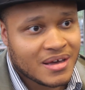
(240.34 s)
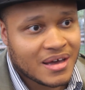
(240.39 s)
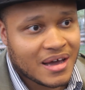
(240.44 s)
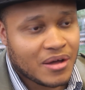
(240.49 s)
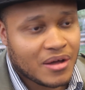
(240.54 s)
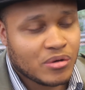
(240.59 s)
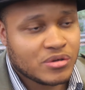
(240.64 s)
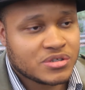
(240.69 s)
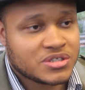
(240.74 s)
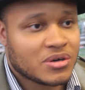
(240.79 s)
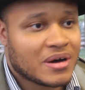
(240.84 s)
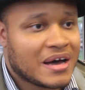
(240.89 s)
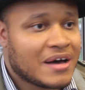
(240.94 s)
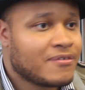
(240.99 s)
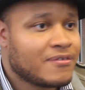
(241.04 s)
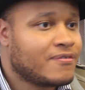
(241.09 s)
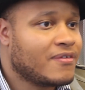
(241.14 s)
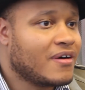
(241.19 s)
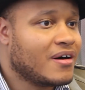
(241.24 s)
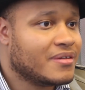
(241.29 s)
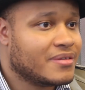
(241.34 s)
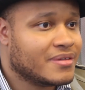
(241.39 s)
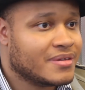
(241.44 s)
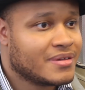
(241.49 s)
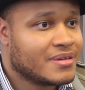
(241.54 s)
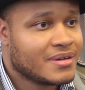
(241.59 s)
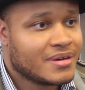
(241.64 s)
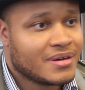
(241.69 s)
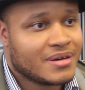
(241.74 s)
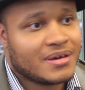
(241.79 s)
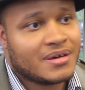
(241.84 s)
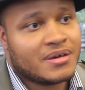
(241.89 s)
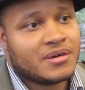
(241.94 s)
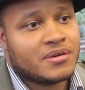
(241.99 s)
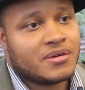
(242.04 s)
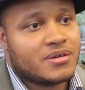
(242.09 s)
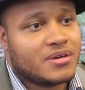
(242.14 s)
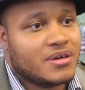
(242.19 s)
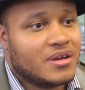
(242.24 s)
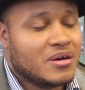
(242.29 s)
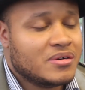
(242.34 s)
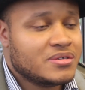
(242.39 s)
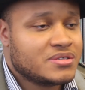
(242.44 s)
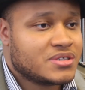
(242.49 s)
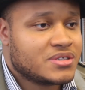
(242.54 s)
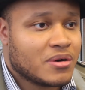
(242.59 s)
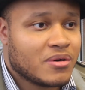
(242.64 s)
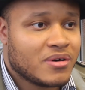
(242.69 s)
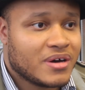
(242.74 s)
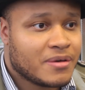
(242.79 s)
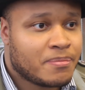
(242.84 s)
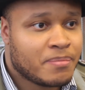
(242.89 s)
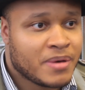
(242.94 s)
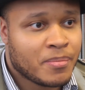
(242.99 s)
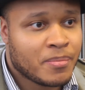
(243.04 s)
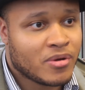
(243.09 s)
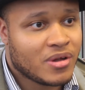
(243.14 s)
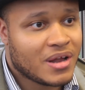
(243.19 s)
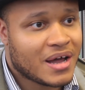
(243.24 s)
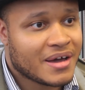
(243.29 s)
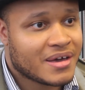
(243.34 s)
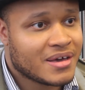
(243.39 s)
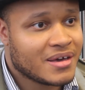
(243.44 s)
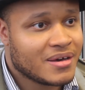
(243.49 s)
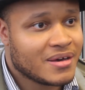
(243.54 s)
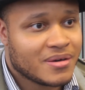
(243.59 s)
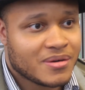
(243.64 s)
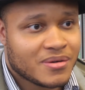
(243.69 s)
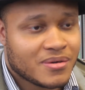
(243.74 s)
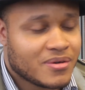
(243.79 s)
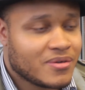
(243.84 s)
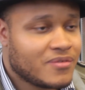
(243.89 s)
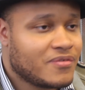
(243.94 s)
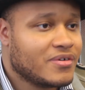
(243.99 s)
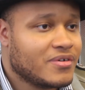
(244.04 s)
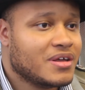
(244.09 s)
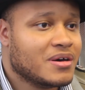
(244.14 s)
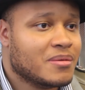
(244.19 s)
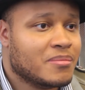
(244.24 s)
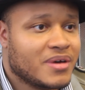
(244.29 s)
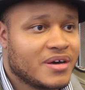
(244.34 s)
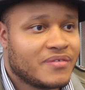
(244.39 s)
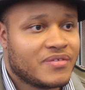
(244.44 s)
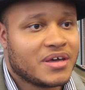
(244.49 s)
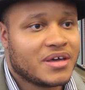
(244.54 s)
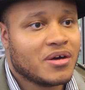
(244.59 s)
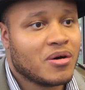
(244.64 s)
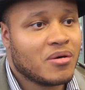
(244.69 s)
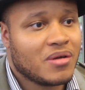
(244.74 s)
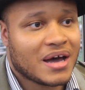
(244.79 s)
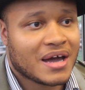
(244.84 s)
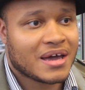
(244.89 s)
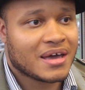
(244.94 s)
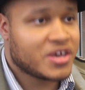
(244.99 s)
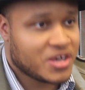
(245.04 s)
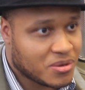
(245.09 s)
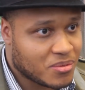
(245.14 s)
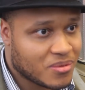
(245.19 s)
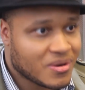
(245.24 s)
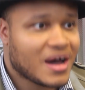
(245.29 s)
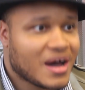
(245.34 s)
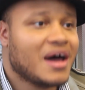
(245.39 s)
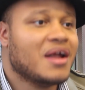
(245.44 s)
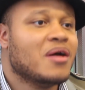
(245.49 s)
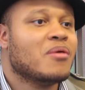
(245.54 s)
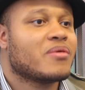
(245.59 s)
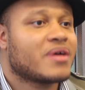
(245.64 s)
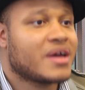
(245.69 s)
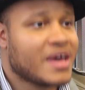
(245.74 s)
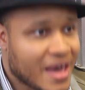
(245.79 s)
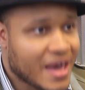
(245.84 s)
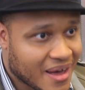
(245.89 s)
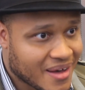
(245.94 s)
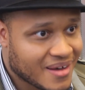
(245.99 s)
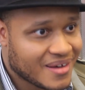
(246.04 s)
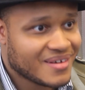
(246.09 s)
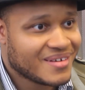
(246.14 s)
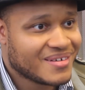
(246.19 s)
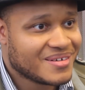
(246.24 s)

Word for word: and also have fun. You know, so if people like it, good for them. If they don't like it, I don't care.